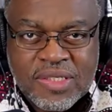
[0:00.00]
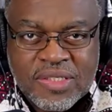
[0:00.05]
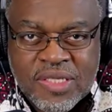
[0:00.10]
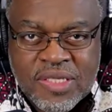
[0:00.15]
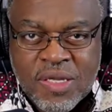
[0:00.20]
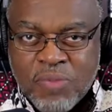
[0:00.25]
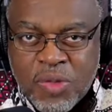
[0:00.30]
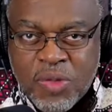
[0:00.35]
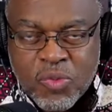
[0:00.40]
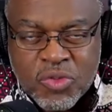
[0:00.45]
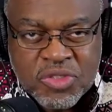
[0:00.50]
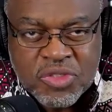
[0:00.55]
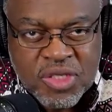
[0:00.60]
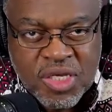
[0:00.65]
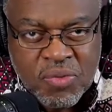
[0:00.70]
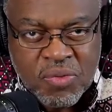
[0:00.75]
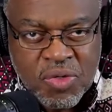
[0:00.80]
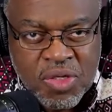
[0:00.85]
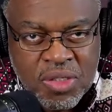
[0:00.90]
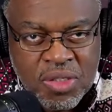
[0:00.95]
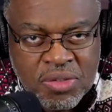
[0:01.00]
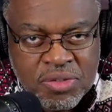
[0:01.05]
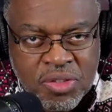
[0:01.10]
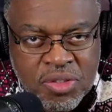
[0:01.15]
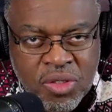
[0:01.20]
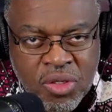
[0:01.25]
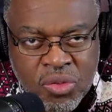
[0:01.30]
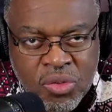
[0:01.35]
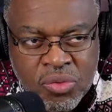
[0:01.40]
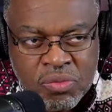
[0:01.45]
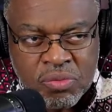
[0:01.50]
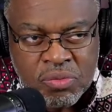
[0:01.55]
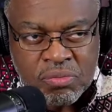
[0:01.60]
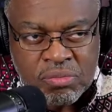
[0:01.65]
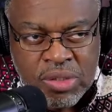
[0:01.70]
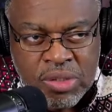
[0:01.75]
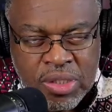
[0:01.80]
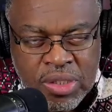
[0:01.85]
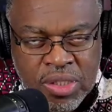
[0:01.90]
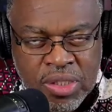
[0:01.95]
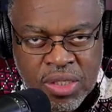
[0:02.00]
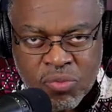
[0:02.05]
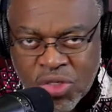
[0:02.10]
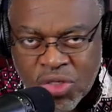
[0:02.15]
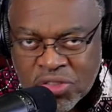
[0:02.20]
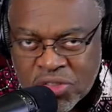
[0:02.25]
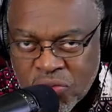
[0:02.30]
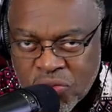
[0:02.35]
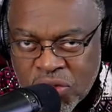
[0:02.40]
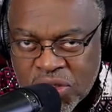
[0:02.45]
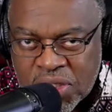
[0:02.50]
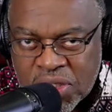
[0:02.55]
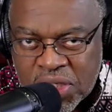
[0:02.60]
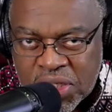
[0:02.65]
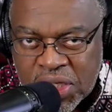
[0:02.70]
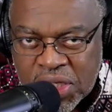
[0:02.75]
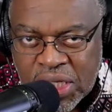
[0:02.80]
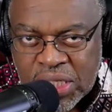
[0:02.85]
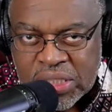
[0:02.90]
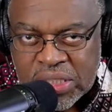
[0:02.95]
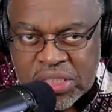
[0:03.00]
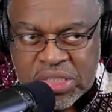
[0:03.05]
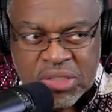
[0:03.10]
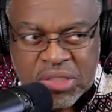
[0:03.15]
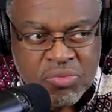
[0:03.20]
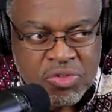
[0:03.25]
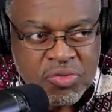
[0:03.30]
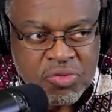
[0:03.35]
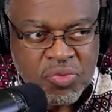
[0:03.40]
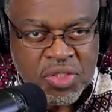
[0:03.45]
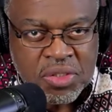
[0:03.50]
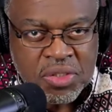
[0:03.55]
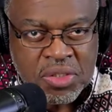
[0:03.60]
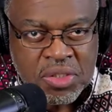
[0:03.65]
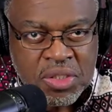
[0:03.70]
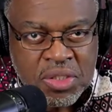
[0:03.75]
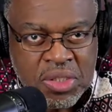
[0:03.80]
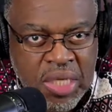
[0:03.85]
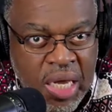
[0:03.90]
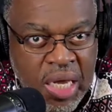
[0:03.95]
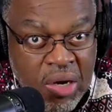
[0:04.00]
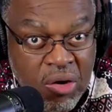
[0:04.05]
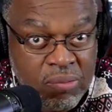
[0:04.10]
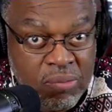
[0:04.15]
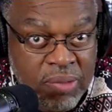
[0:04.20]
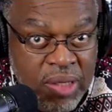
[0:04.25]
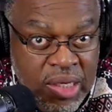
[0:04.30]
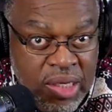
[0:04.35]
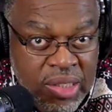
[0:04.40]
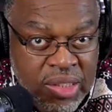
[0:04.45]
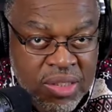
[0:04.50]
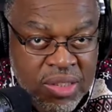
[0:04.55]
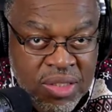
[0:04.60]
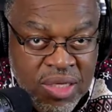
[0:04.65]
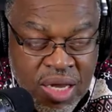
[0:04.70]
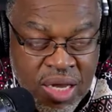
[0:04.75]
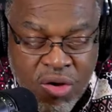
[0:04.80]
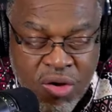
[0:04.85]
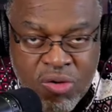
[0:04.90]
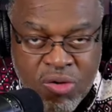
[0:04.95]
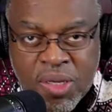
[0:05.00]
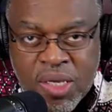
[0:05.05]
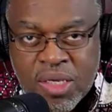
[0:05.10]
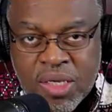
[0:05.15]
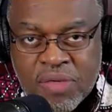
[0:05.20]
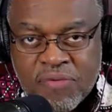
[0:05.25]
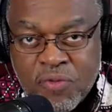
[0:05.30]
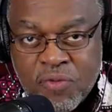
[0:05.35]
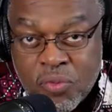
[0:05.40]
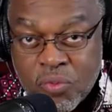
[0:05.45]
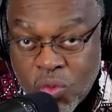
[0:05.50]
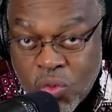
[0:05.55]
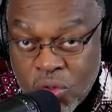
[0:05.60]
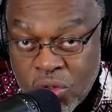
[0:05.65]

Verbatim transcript: Some people will say, well, you know, it wasn't written in English, it was written in Aramaic, and the Aramaic for,